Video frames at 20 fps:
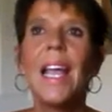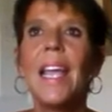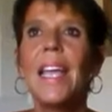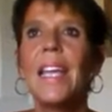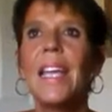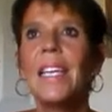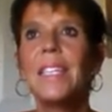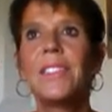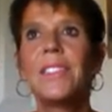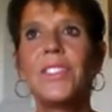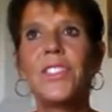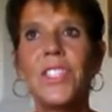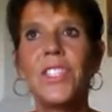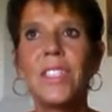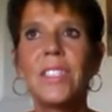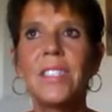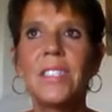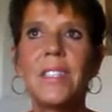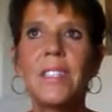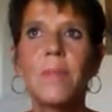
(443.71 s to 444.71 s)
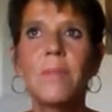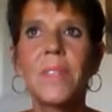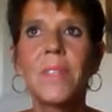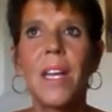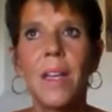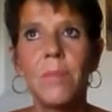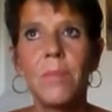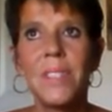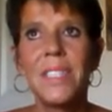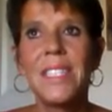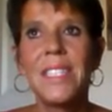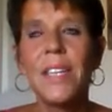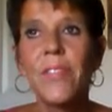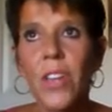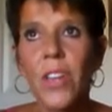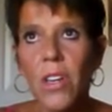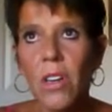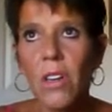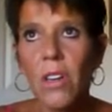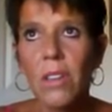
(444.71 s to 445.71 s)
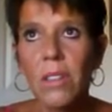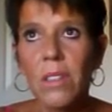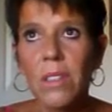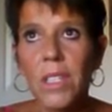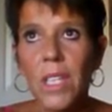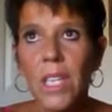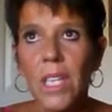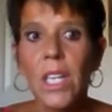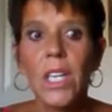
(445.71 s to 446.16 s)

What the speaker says: it is just sometimes difficult